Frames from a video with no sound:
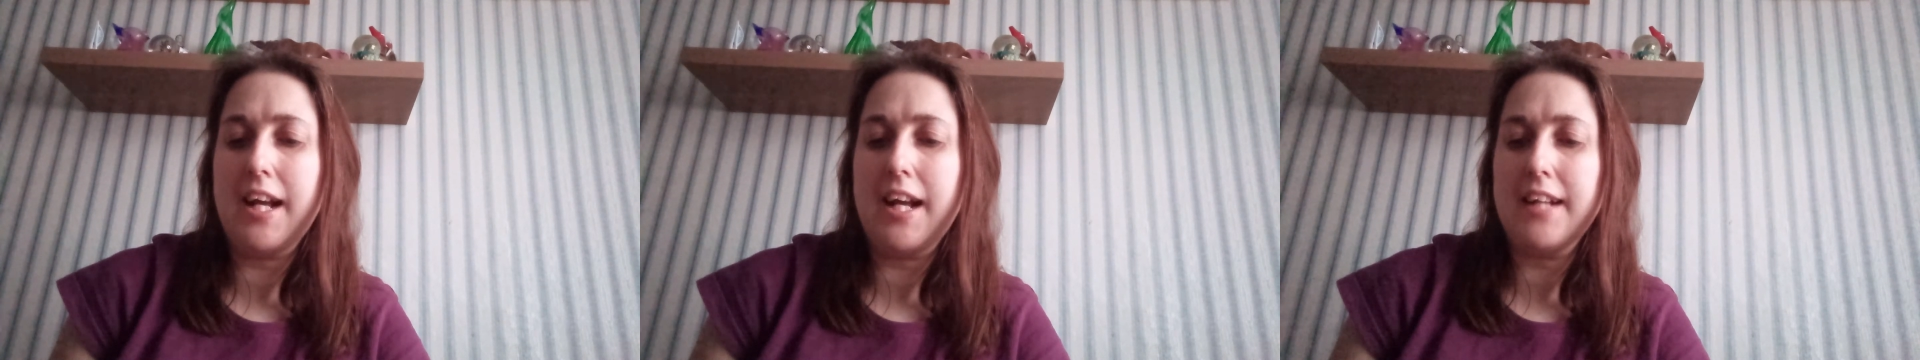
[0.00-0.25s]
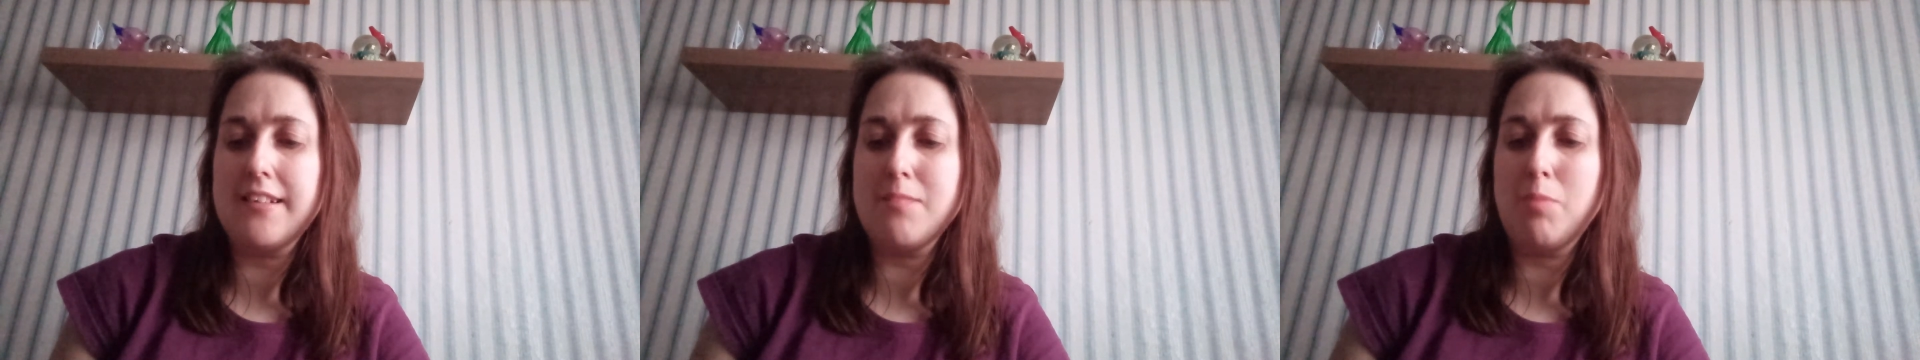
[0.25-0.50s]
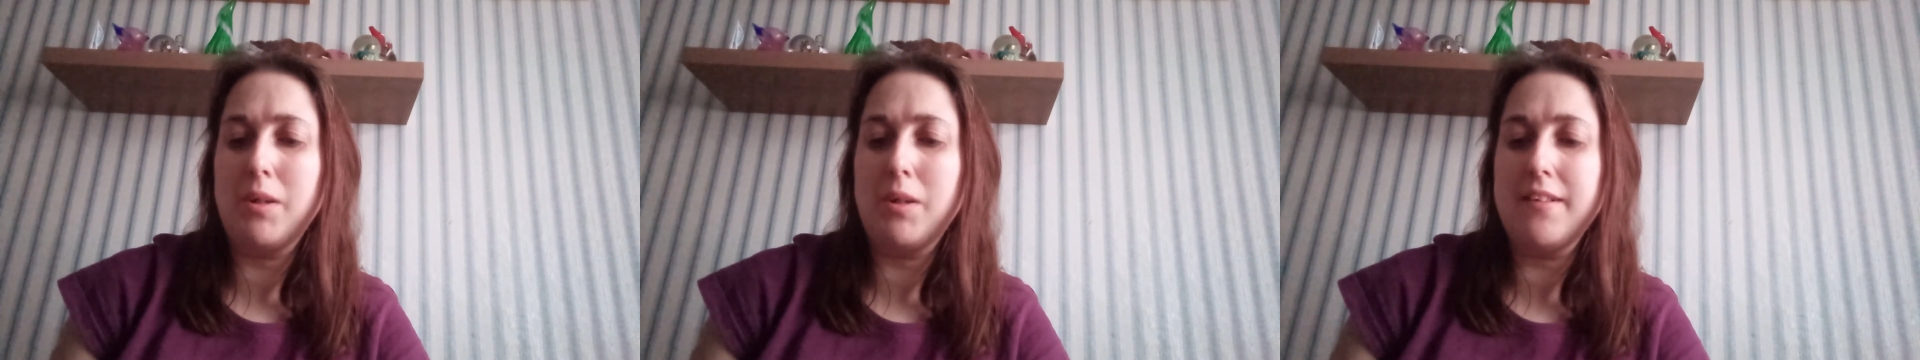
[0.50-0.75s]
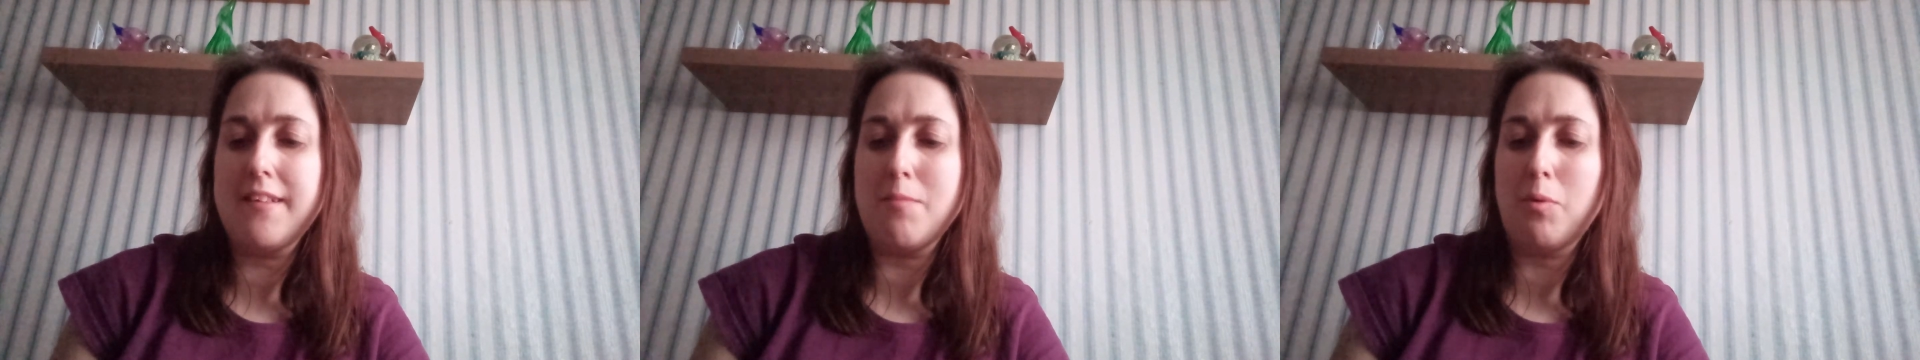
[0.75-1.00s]
as
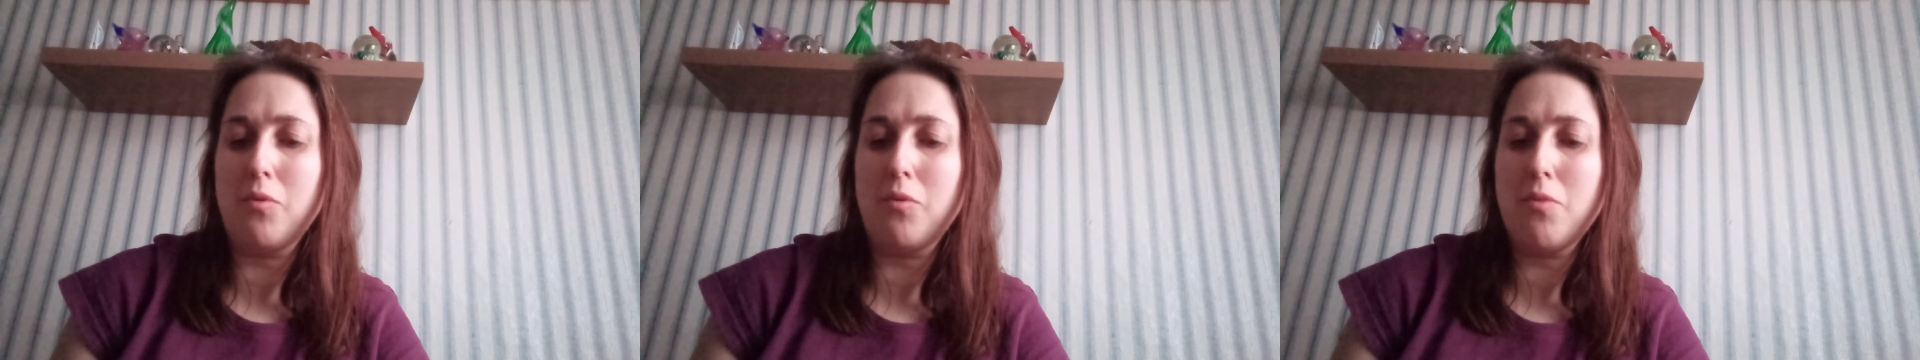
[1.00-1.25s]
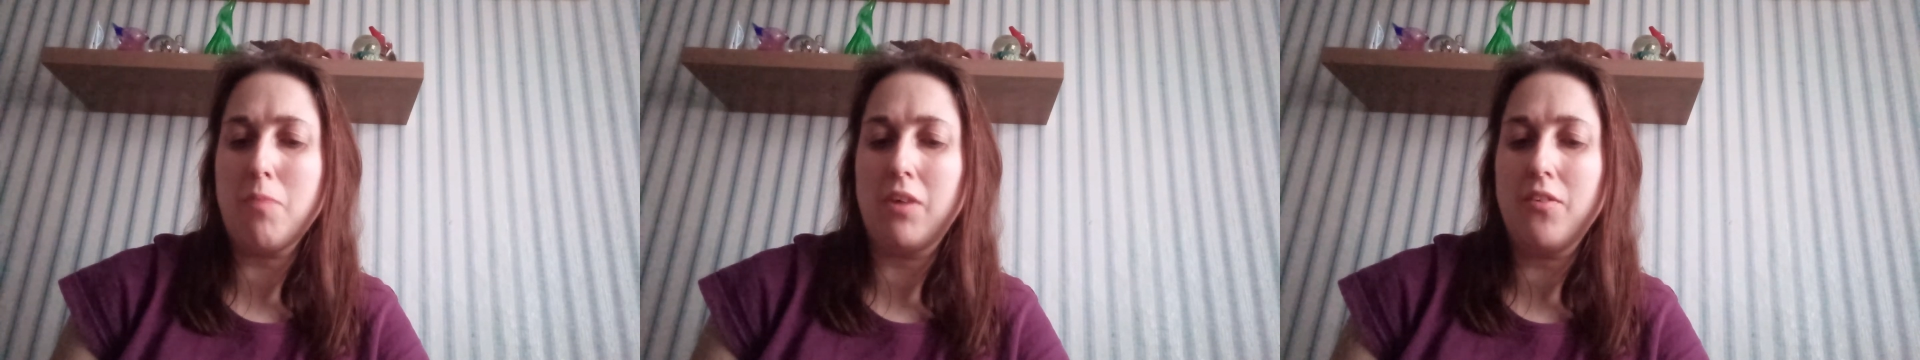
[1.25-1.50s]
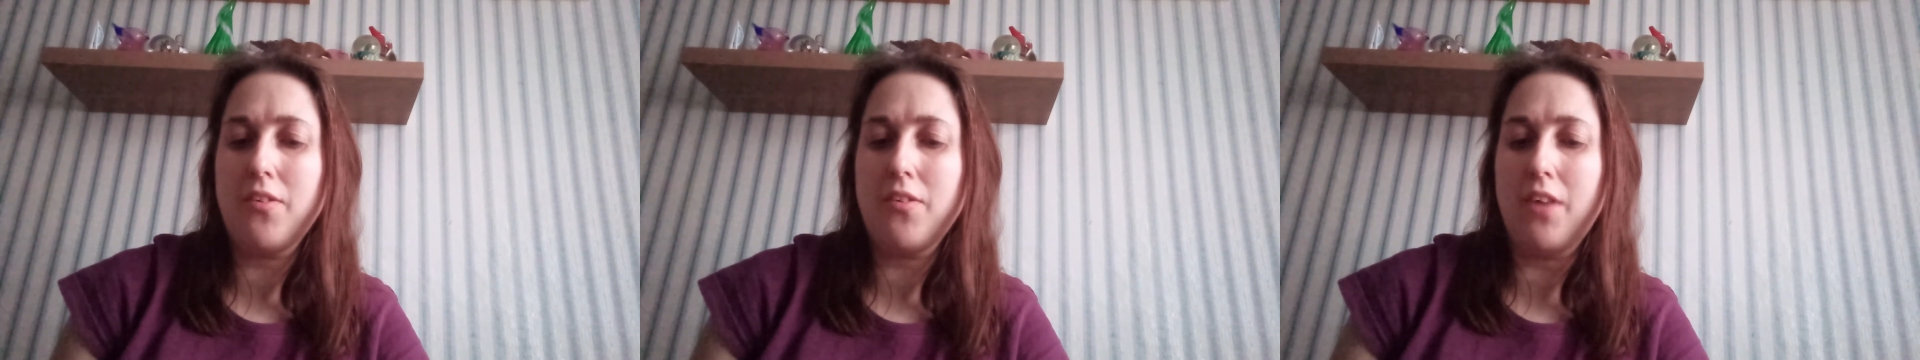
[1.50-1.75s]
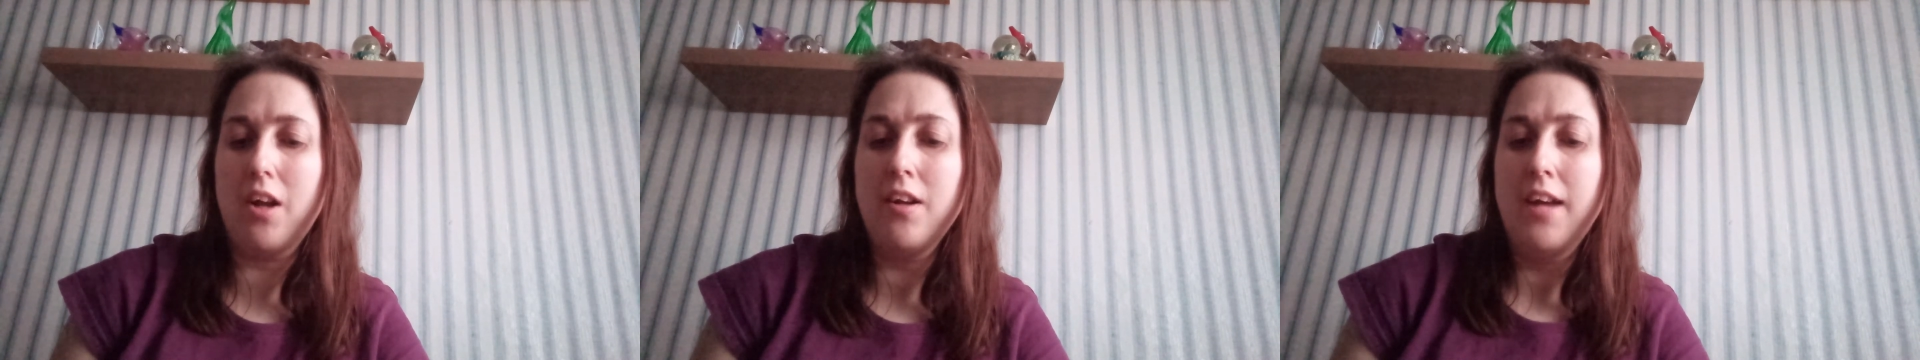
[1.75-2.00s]
principal
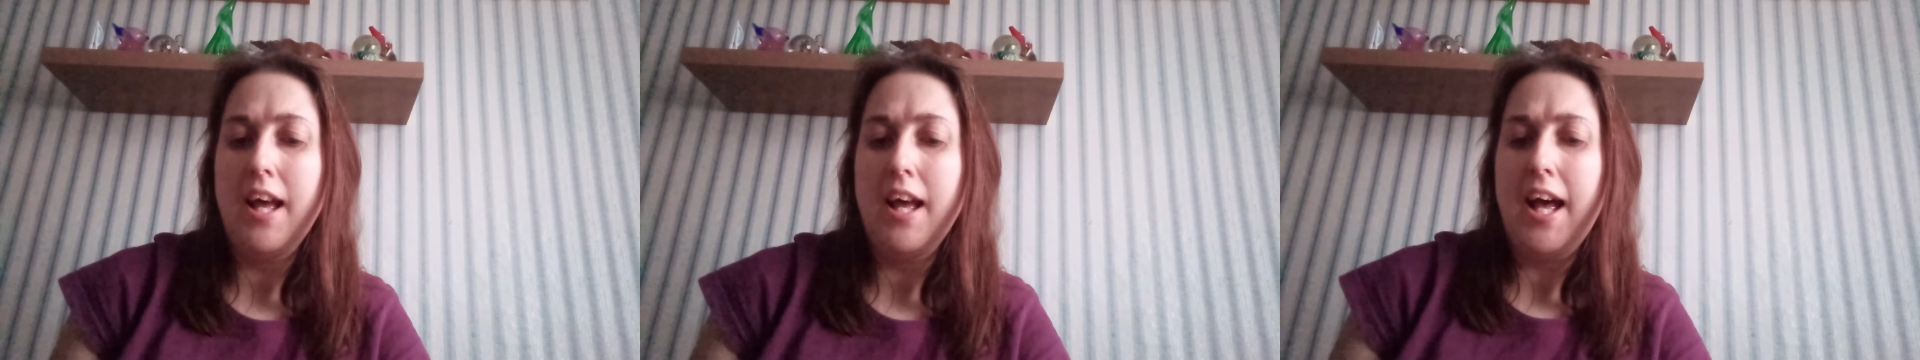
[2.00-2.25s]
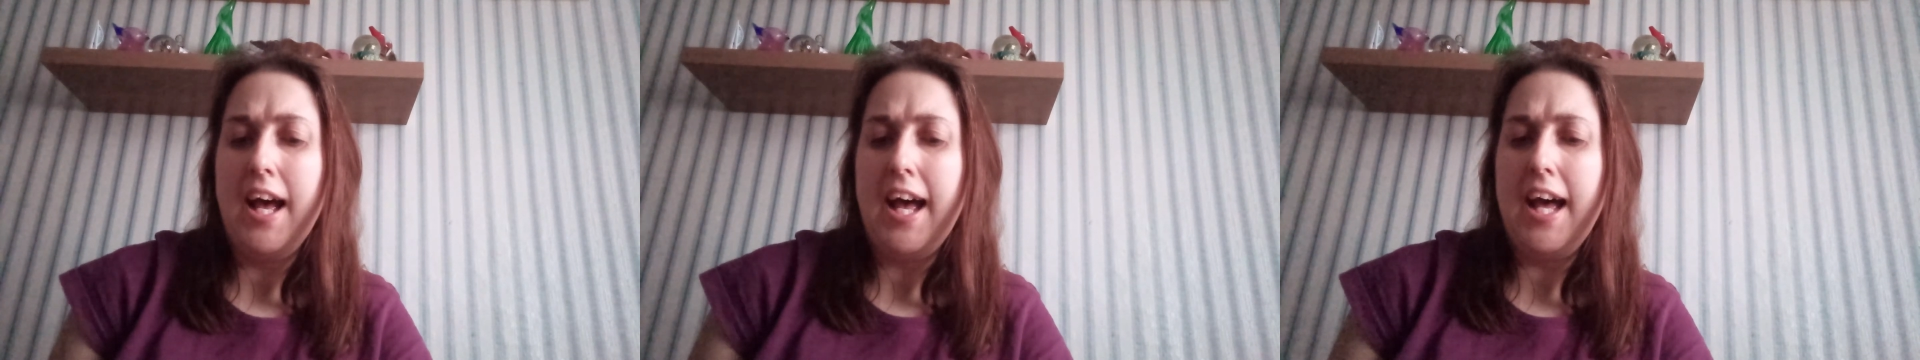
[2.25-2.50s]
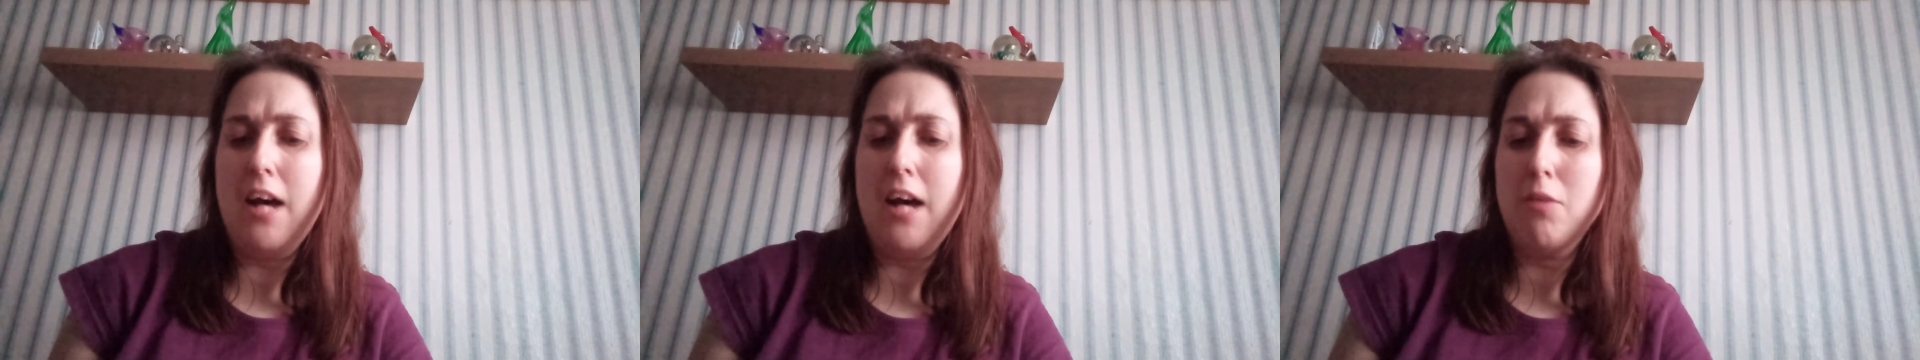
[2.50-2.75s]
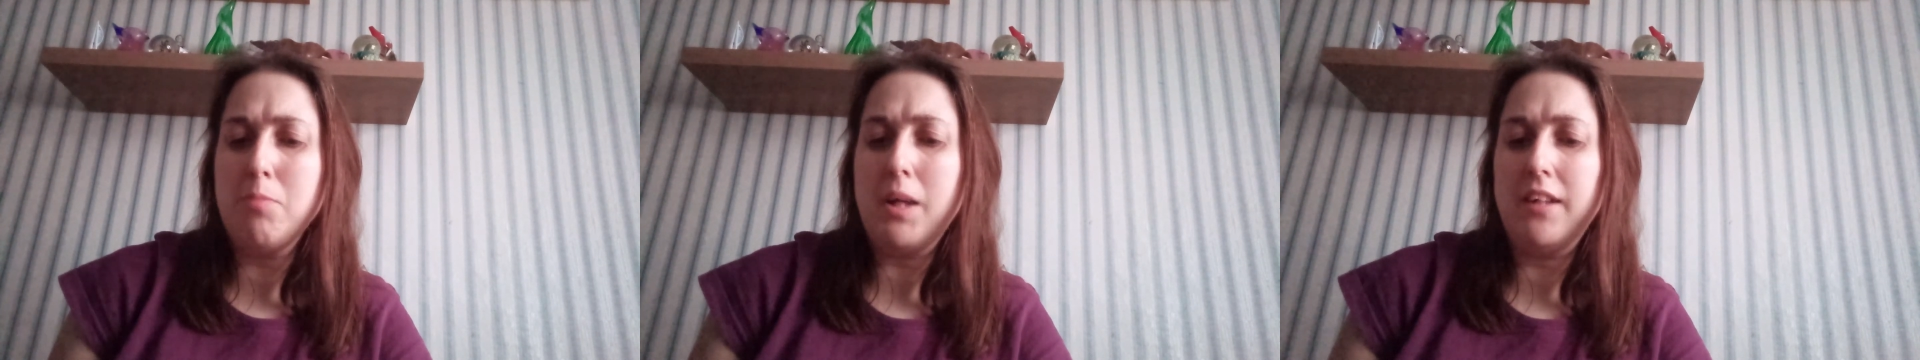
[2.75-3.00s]
sponsor,
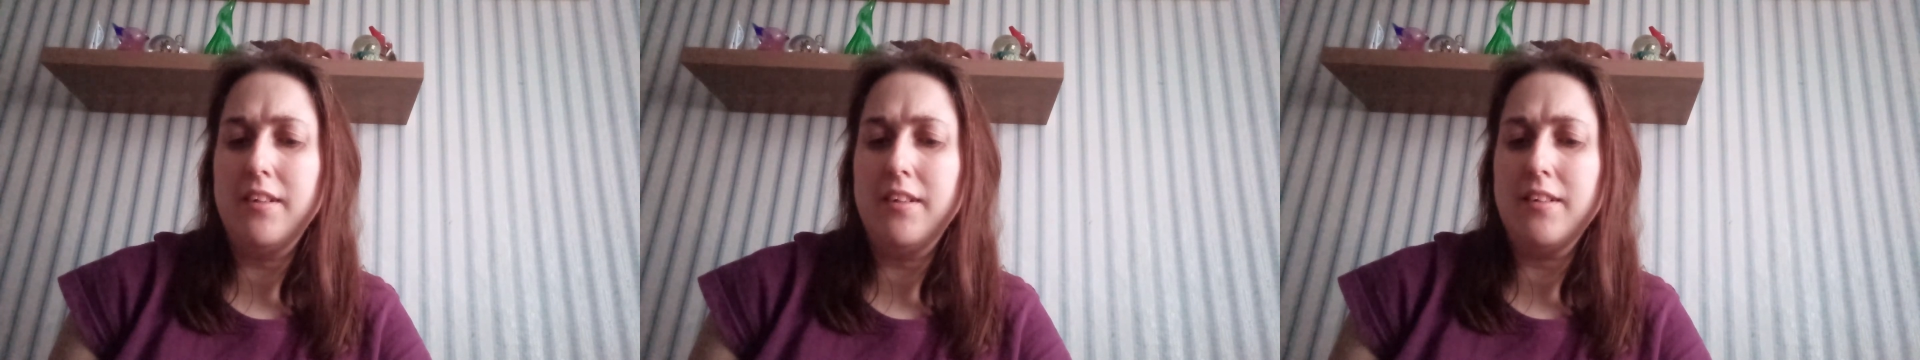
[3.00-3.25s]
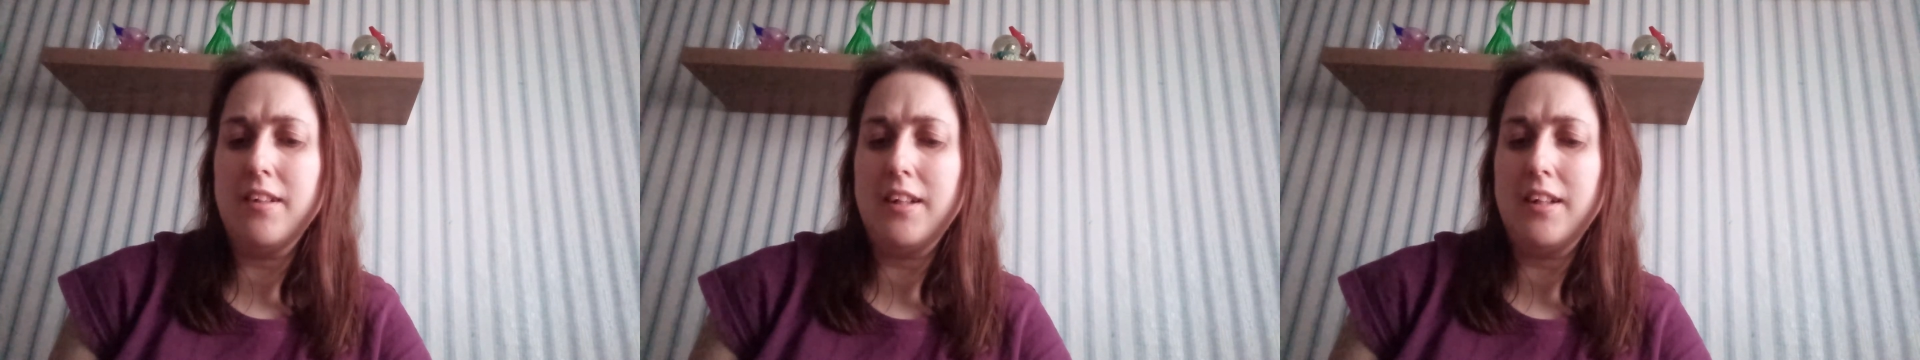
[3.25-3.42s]
helping